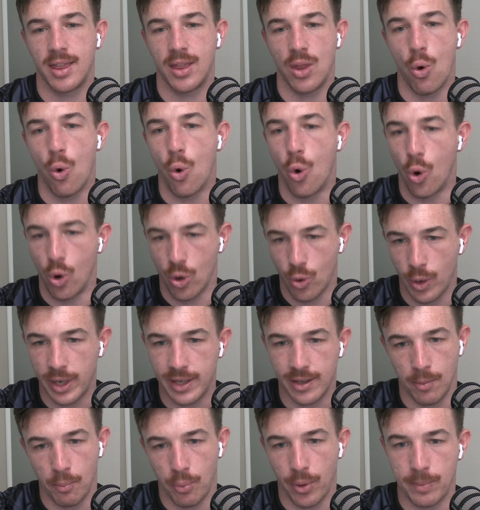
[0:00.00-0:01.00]
or
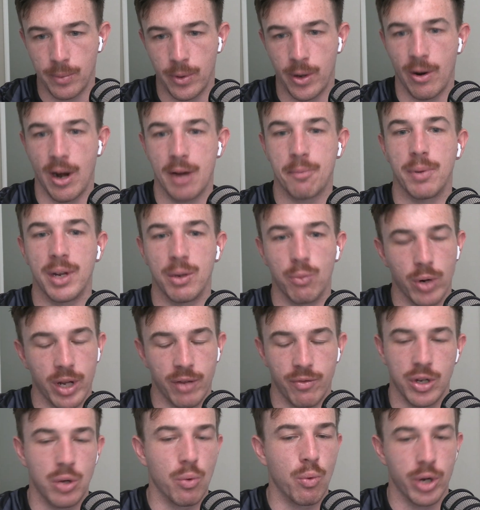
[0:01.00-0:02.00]
Queensland Premier Rugby, whatever
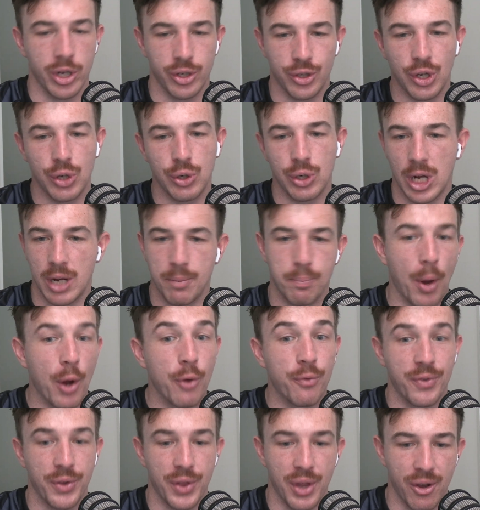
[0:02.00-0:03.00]
you want to do, like both
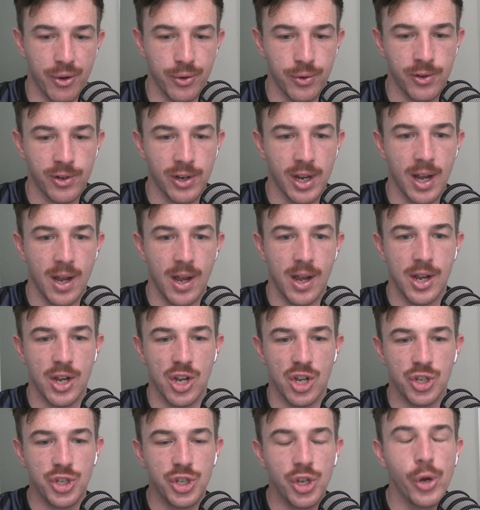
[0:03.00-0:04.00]
of those,
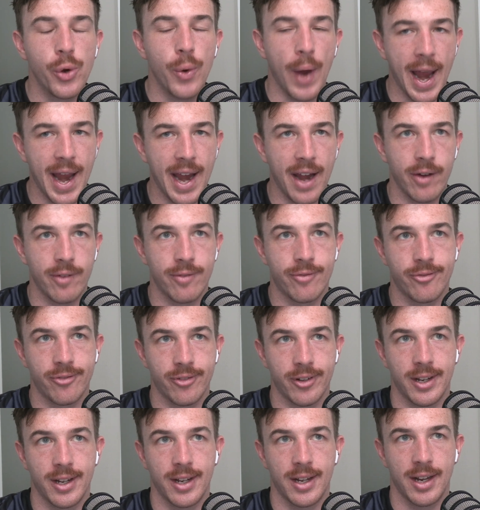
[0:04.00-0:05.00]
you have
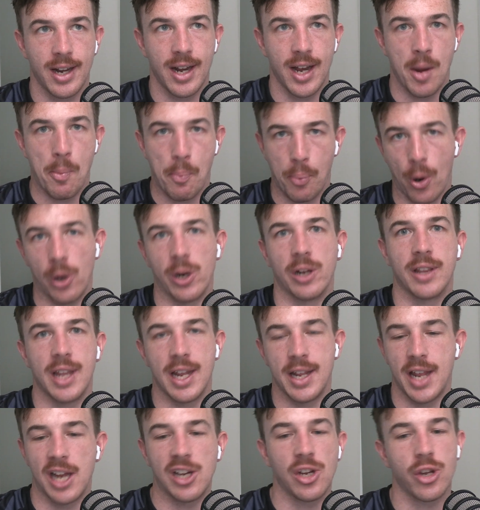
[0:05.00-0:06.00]
a product there
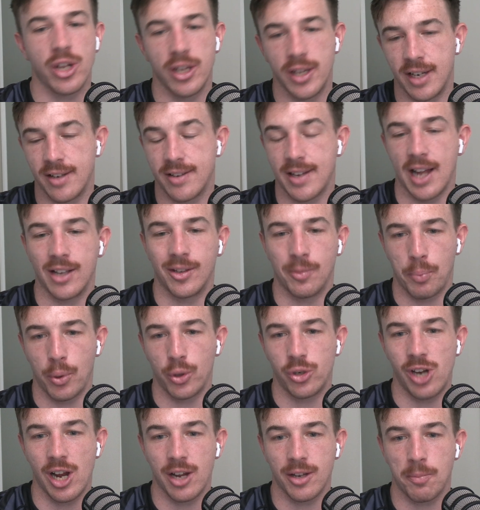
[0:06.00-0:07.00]
that you can then start to push
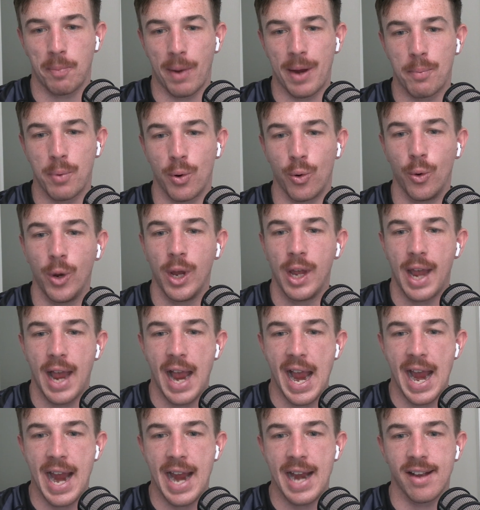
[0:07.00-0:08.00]
out to people.
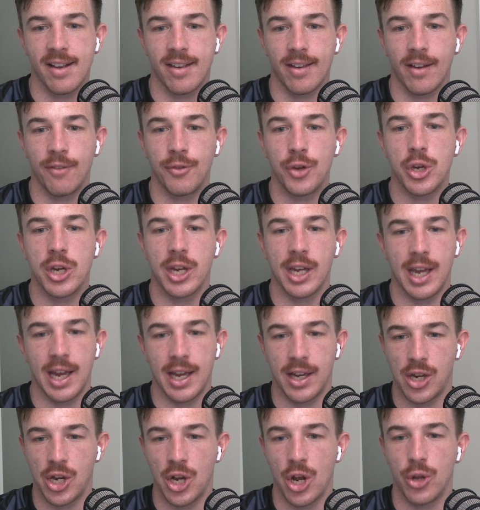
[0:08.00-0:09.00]
And if you can get,
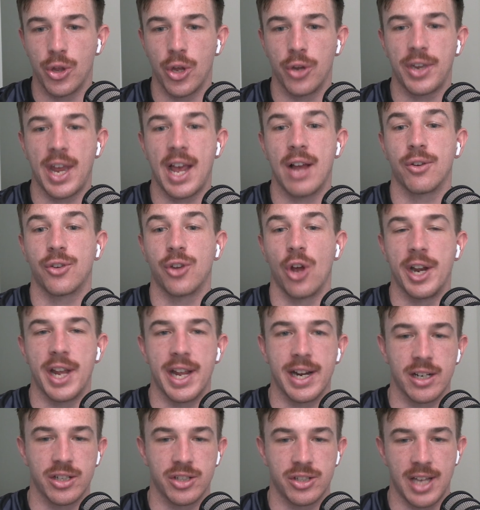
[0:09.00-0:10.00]
those outside
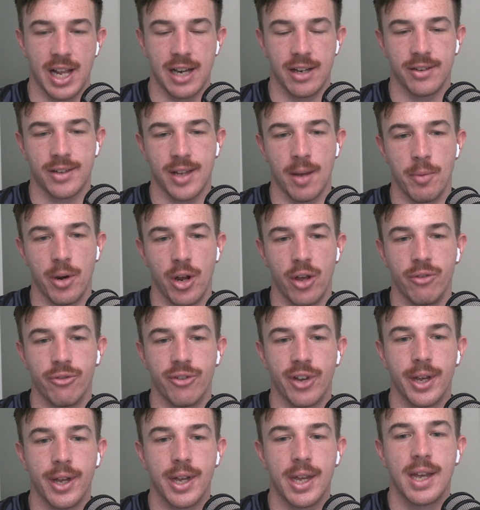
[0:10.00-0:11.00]
English talents coming over,
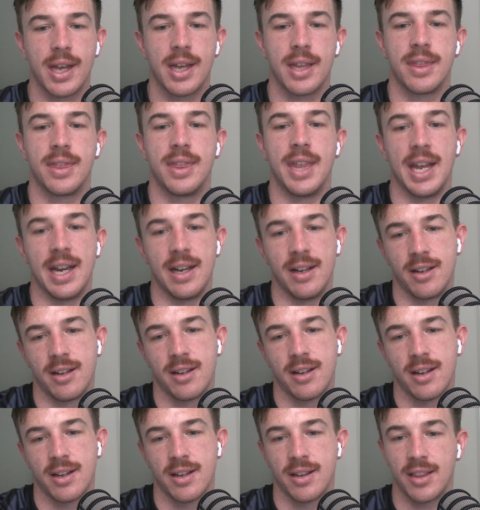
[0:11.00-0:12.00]
then
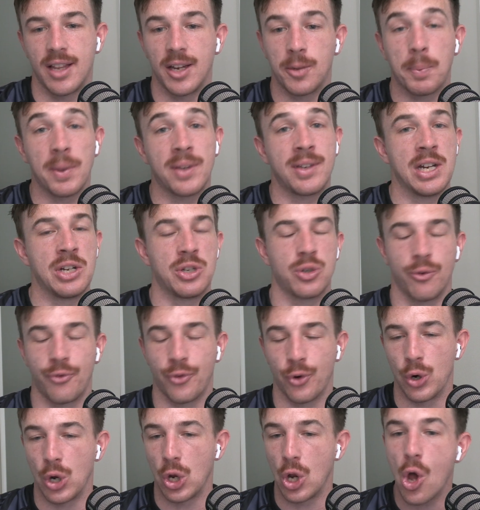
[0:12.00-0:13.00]
there's potential for
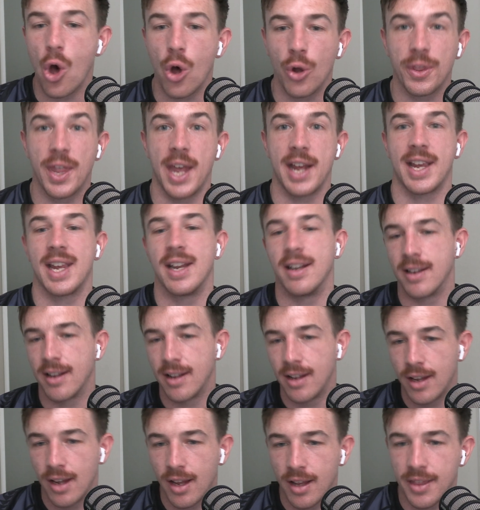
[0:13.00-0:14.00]
a lot that can
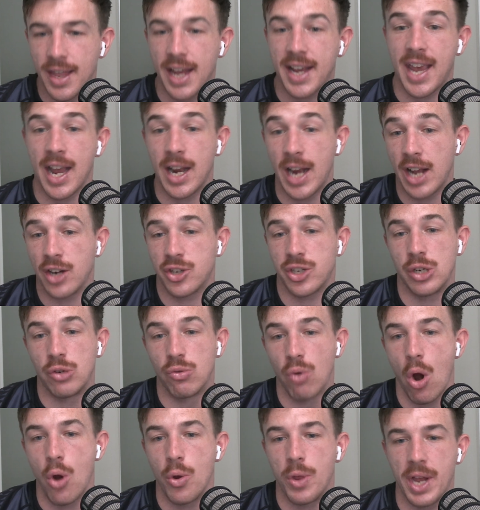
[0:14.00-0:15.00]
that can actually
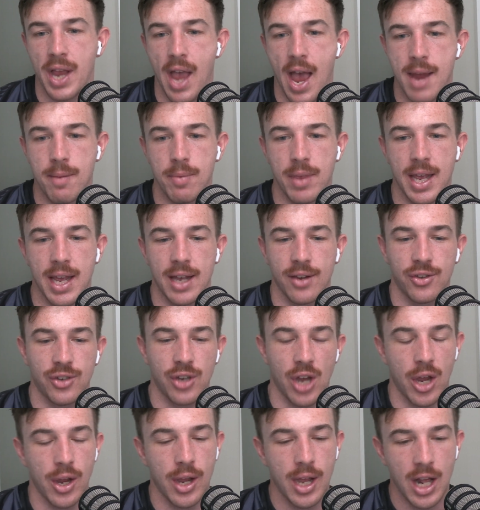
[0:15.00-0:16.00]
grow the game there.
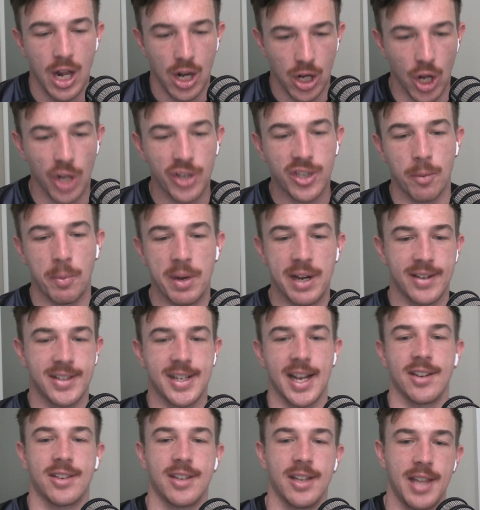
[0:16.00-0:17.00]
So lots to be
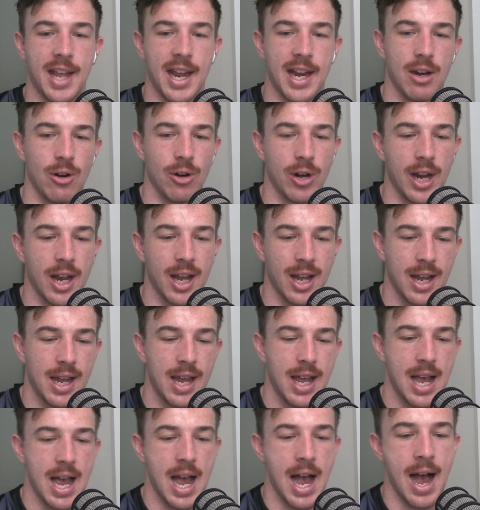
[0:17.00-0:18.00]
discussed in that area.
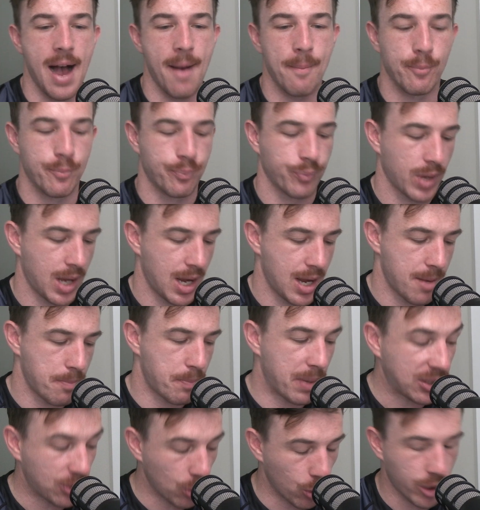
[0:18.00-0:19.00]
But
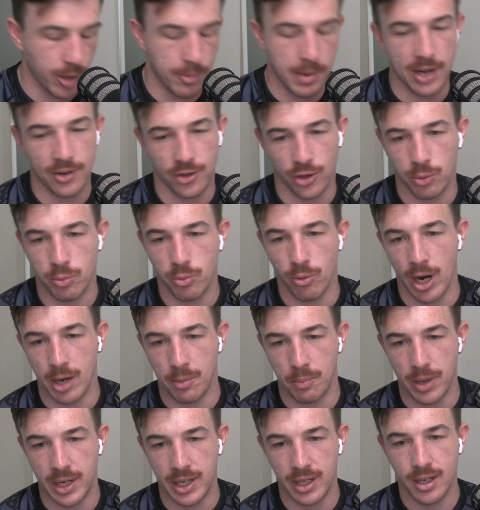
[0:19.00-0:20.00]
talking about Super
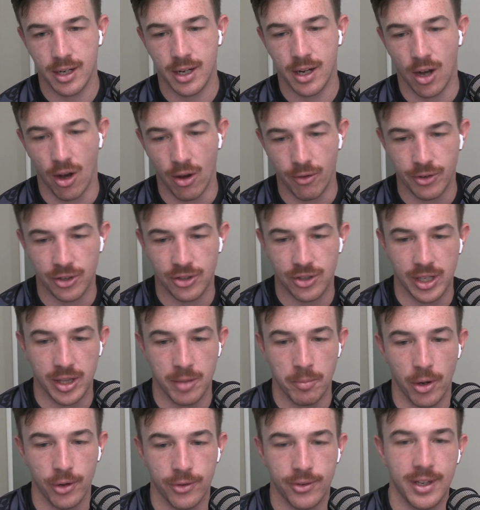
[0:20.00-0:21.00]
Rugby, obviously the
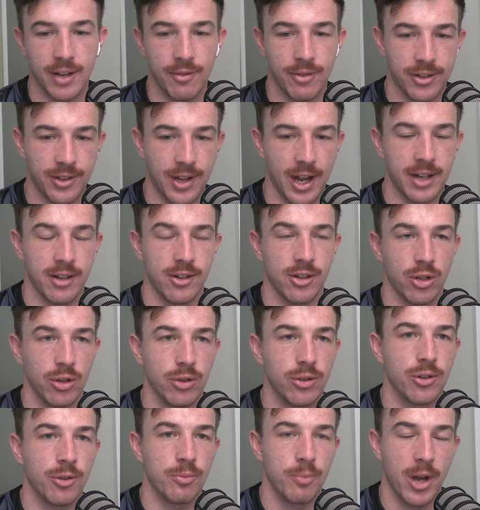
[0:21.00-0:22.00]
most devastating news
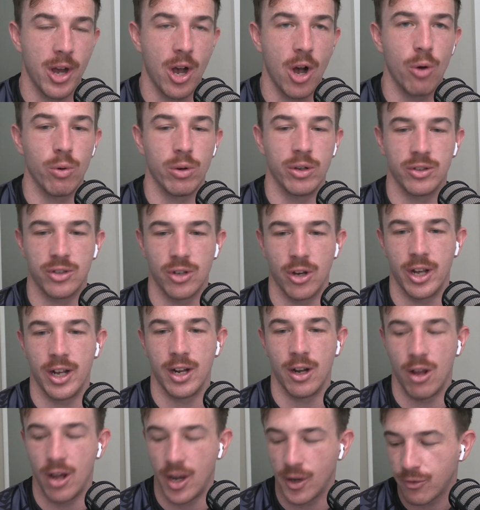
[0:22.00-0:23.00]
of my whole entire
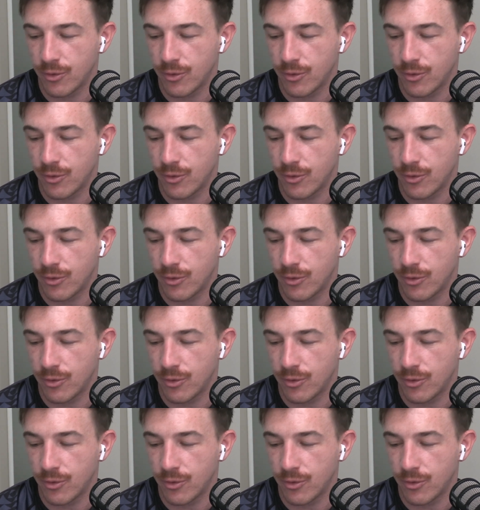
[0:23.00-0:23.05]
life.